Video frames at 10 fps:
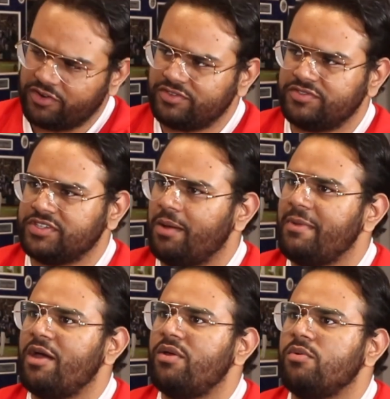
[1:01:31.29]

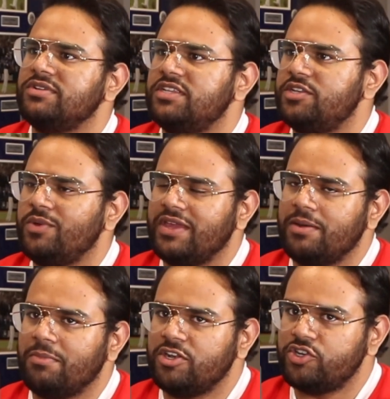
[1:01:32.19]
Somehow he wasn't doing it
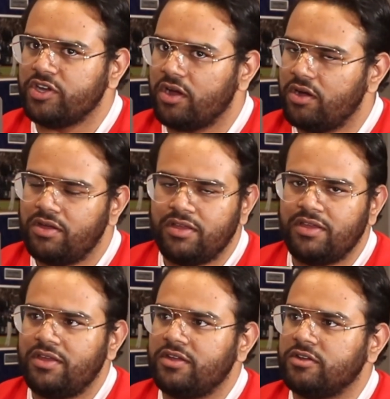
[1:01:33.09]
in Montreal.
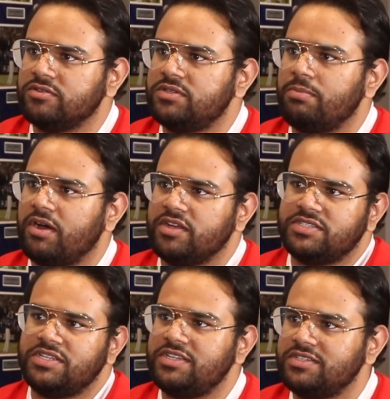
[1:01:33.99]
Goes to
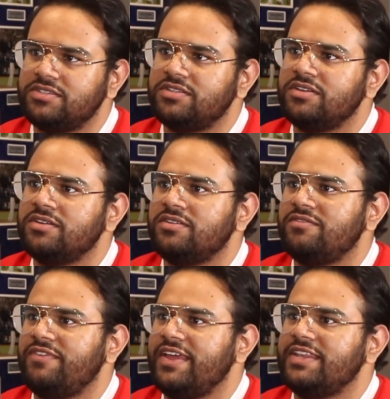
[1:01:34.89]
Boston. He's
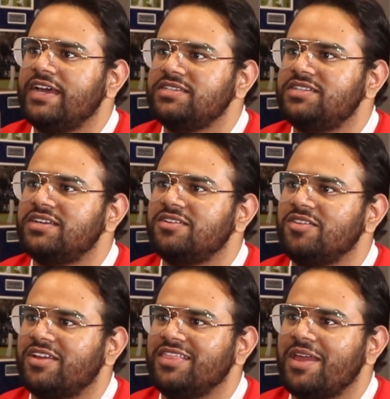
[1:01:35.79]
fantastic.
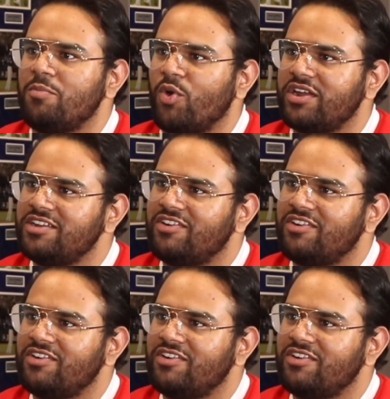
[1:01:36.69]
Looking like Morgan